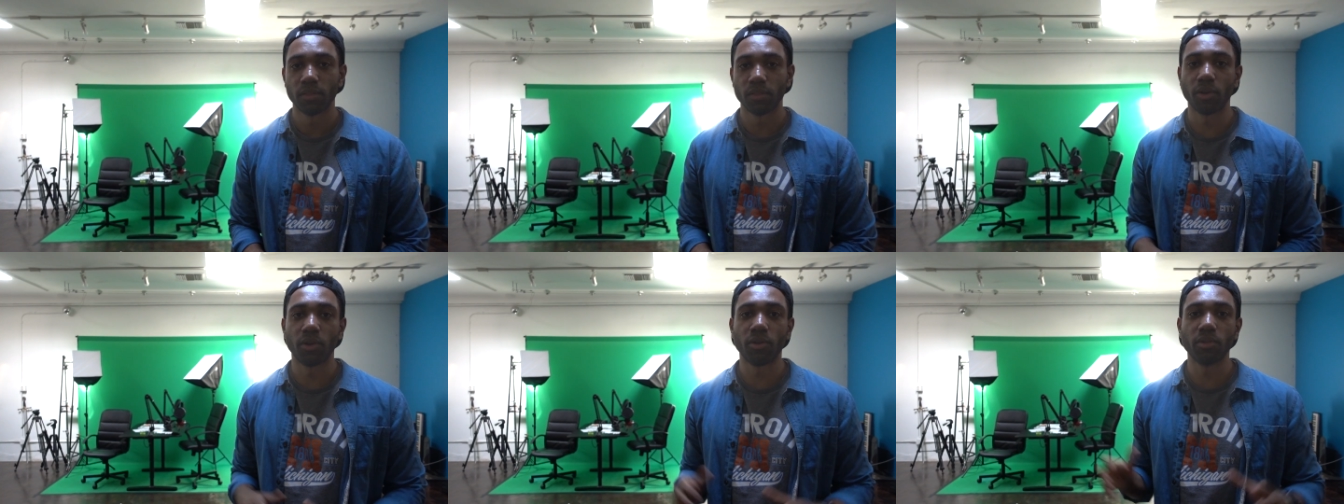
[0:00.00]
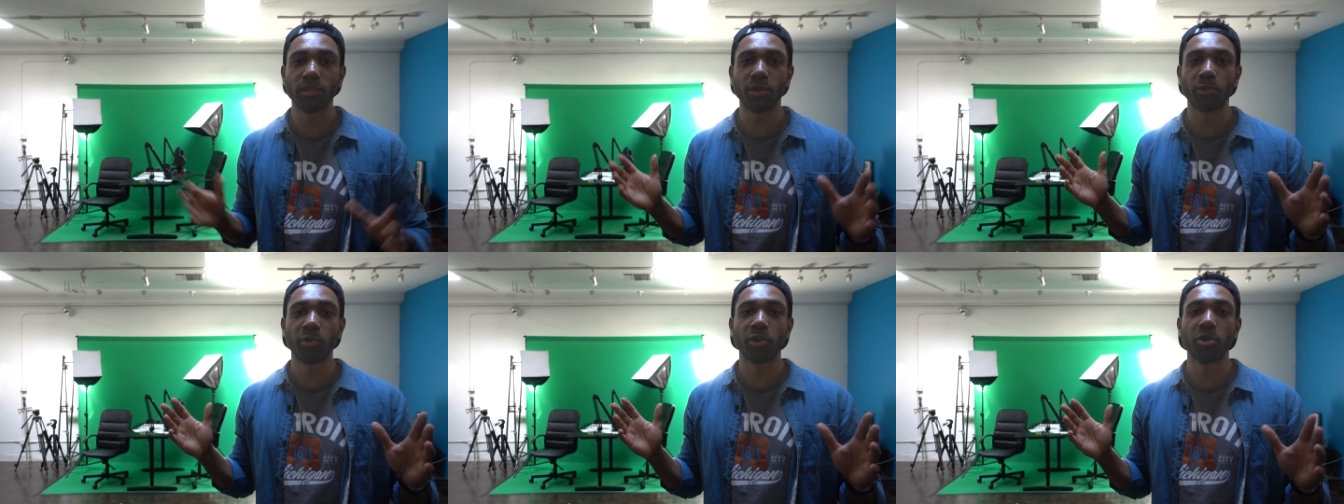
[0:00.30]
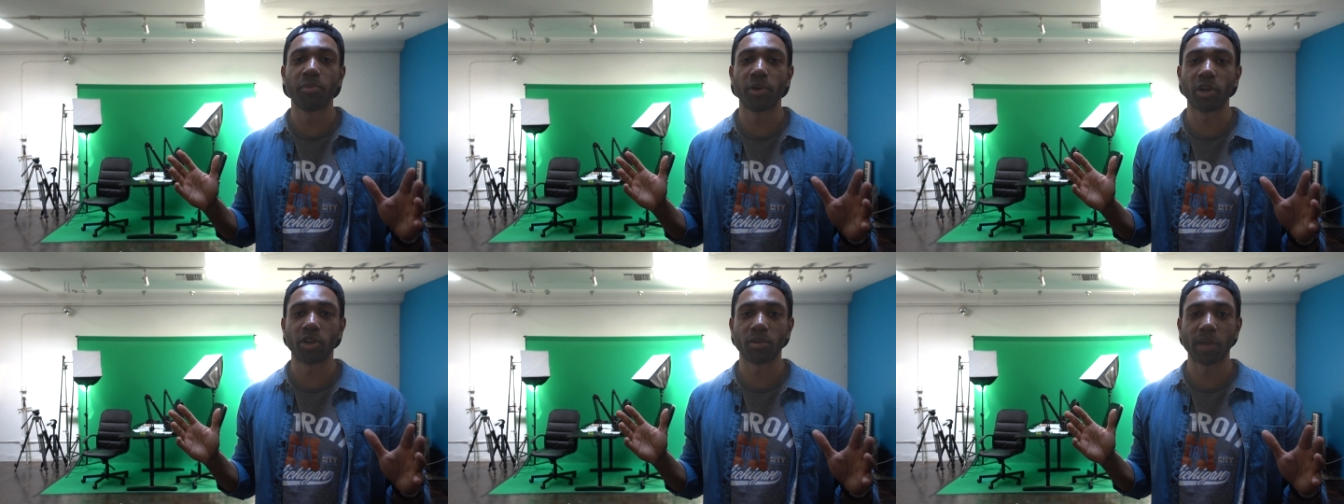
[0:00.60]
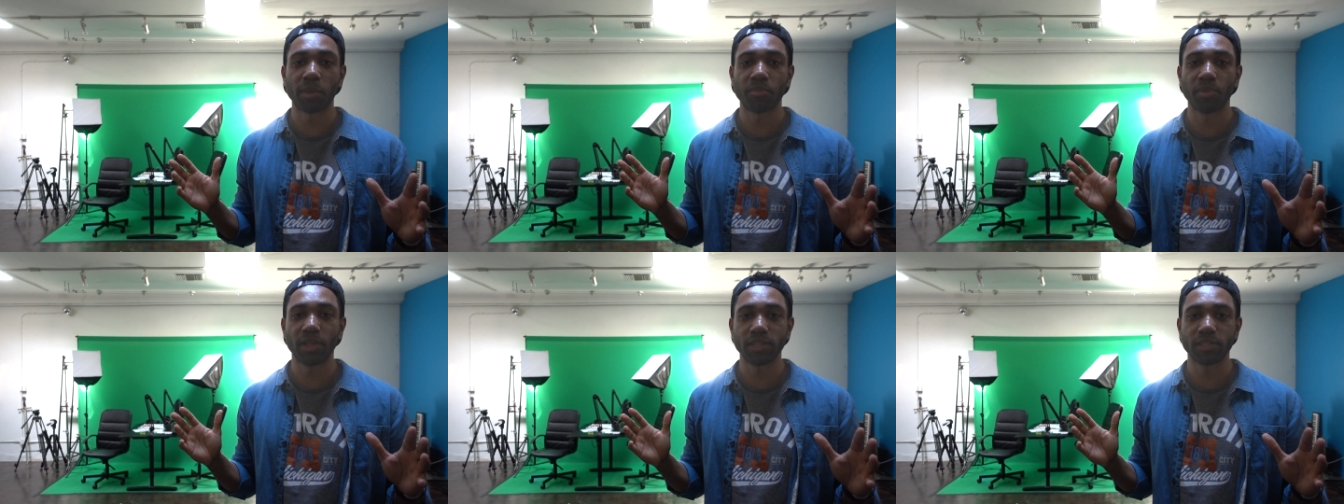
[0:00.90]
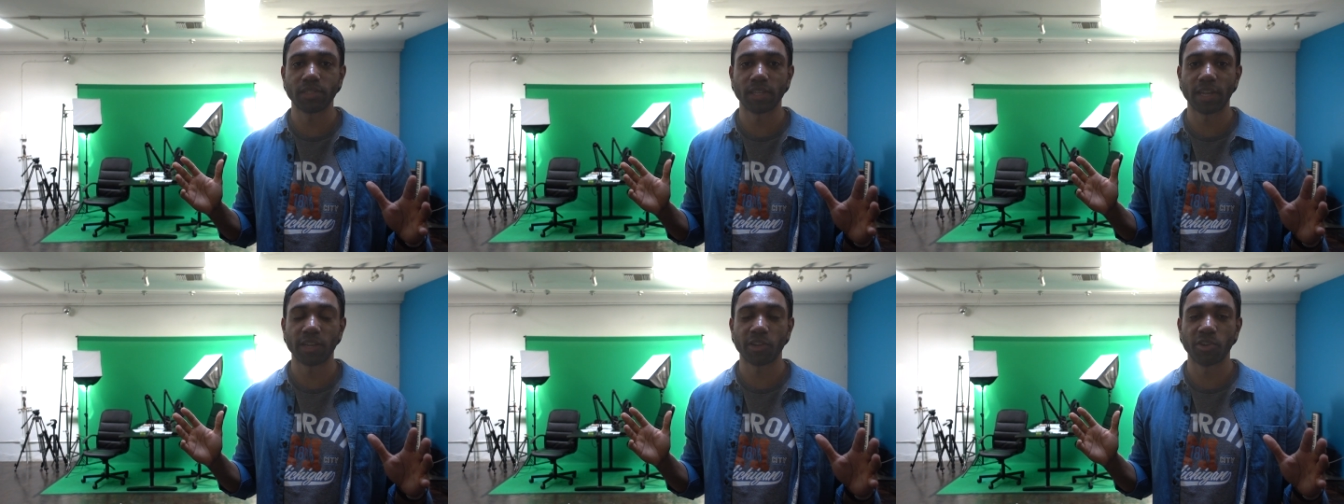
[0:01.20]
The only real part of my
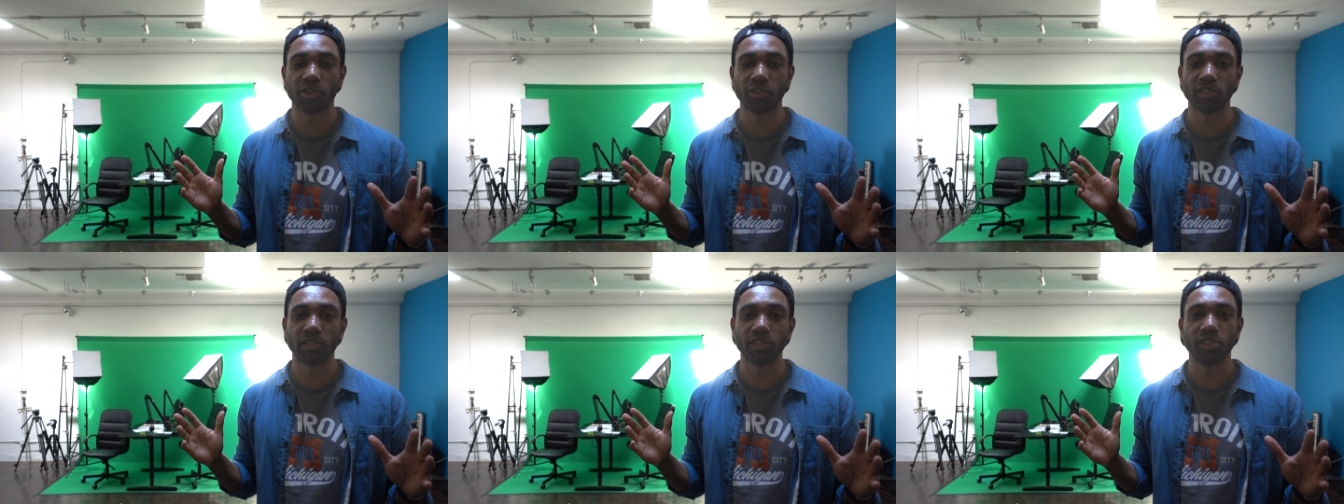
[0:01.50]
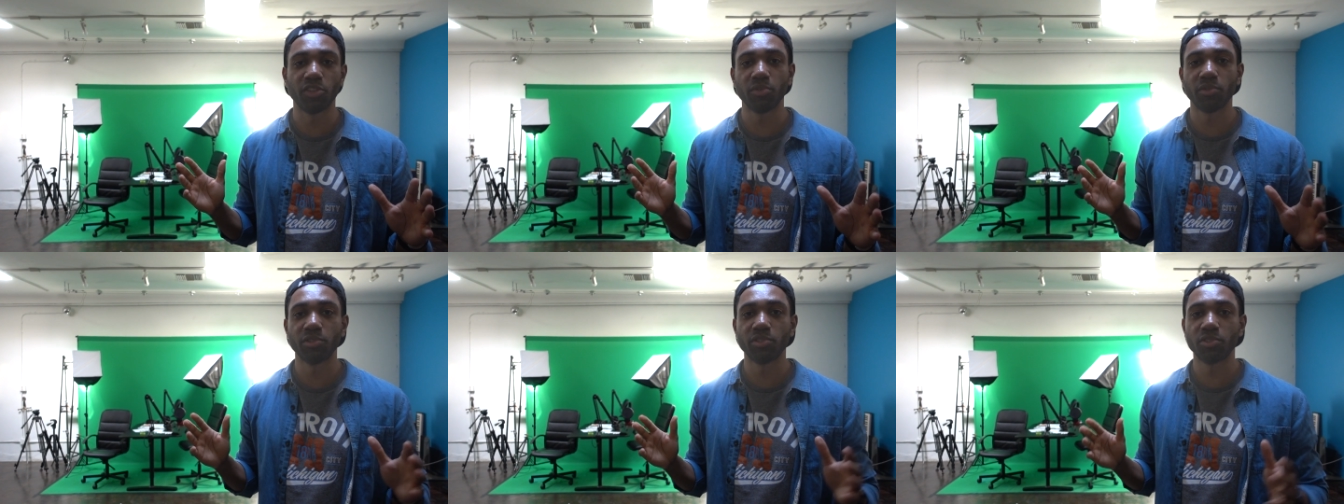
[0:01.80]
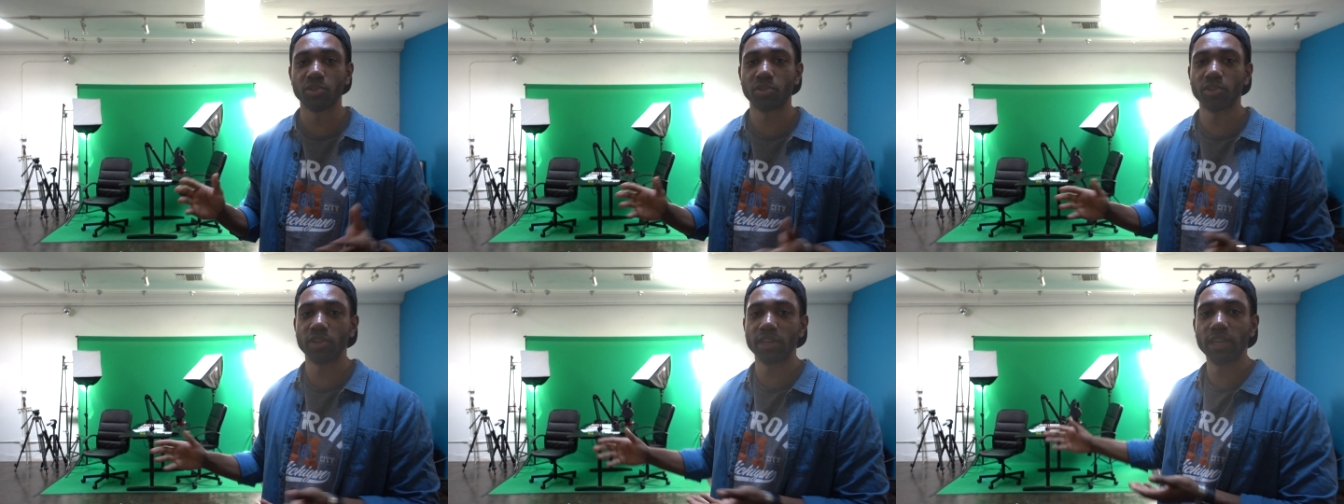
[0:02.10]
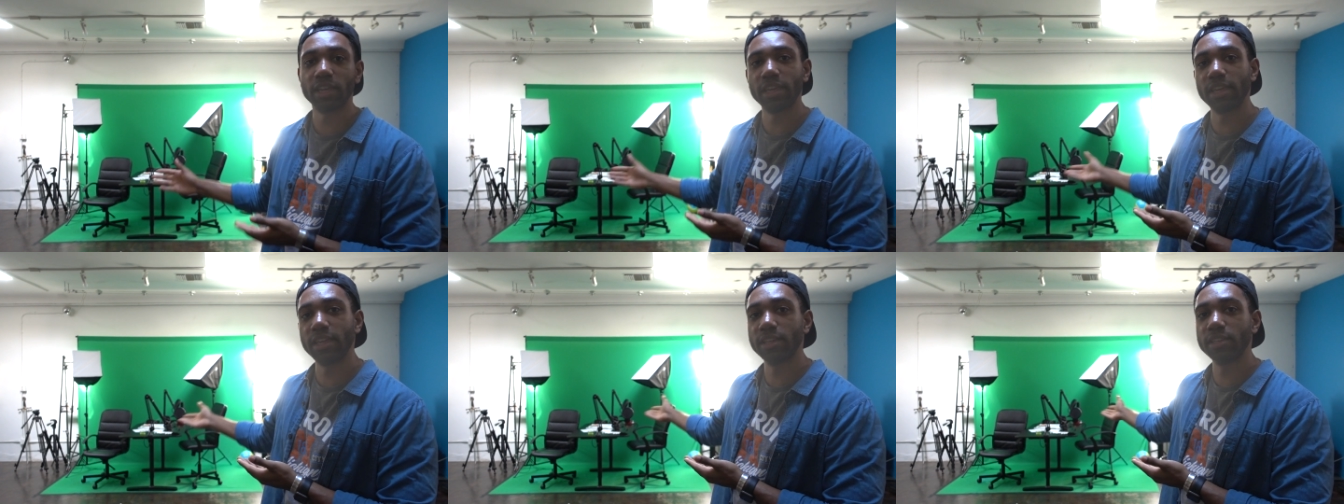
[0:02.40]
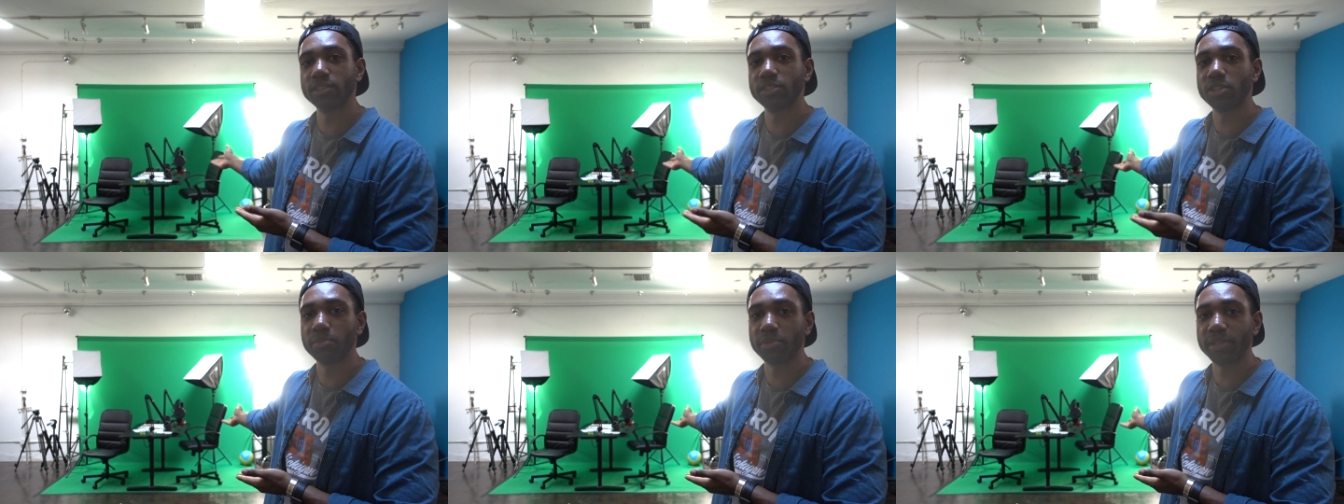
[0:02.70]
place that I currently do enjoy
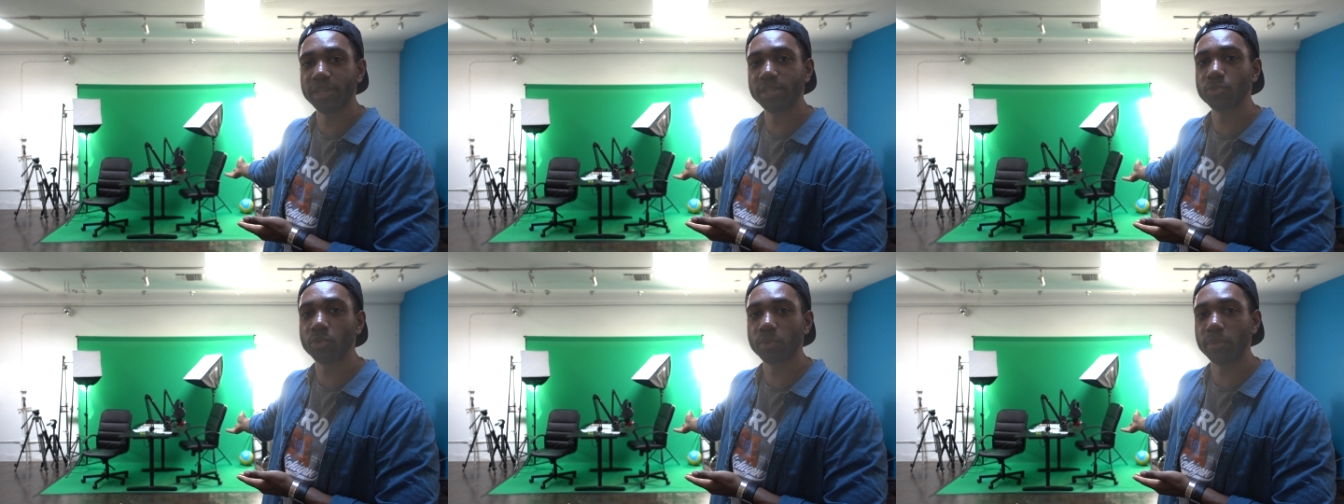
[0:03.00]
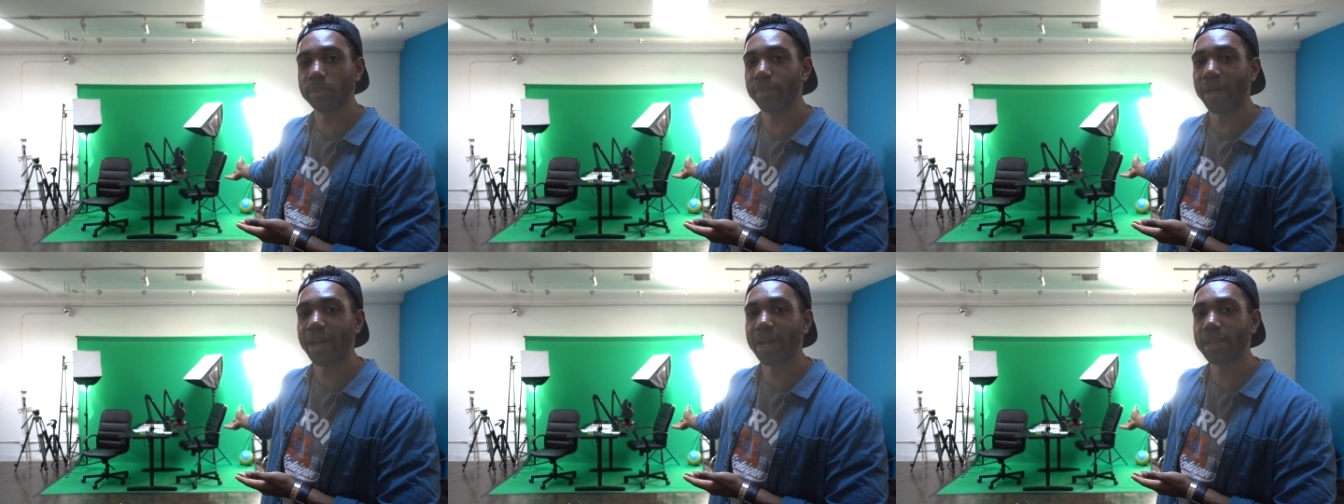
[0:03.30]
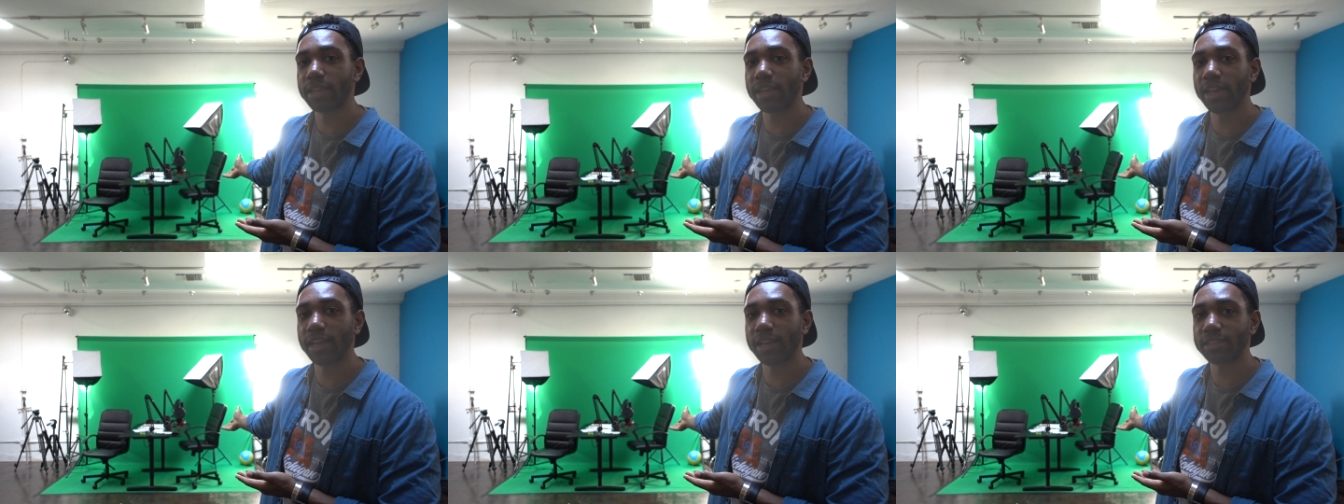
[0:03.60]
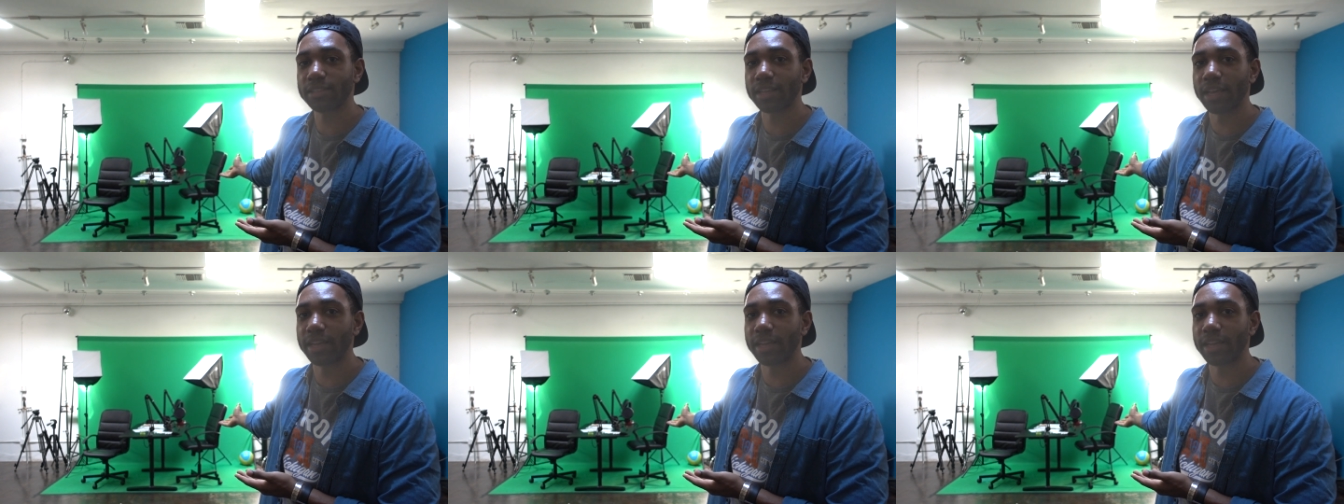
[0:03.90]
is the place where we podcast.